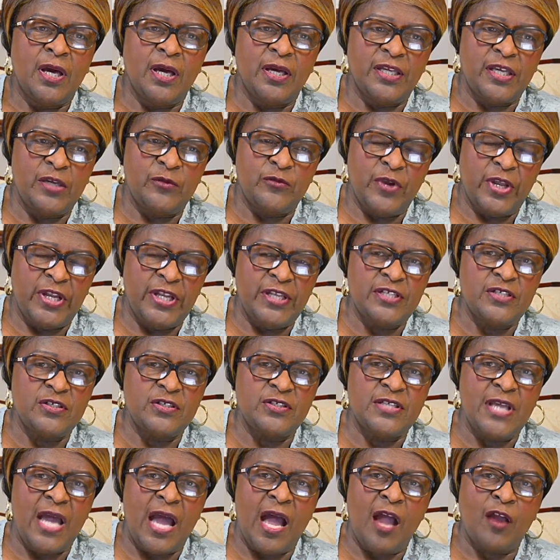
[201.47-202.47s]
get ready to
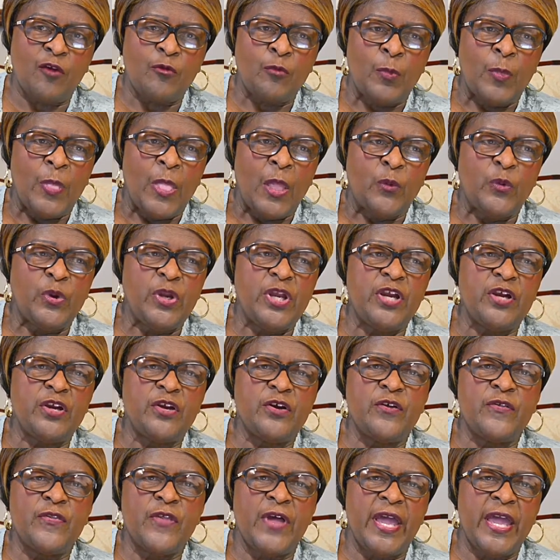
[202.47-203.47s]
dock, we
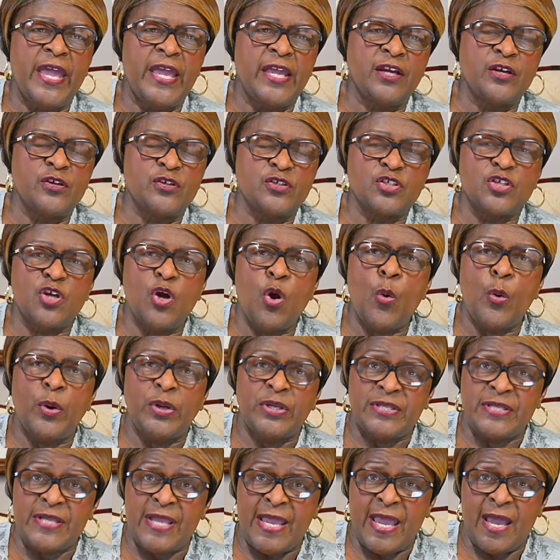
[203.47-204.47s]
hear the anchors
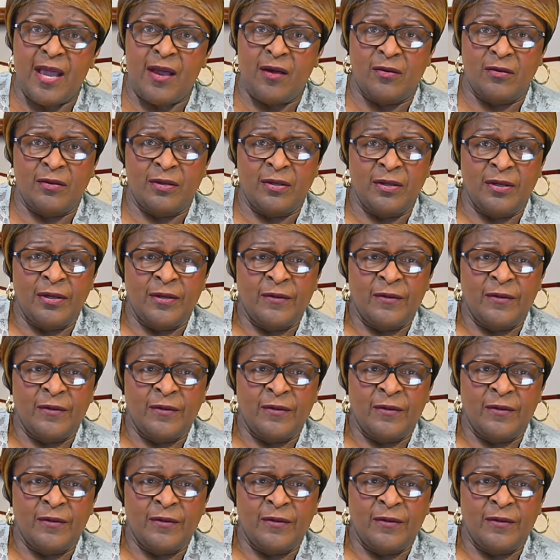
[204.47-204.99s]
going down.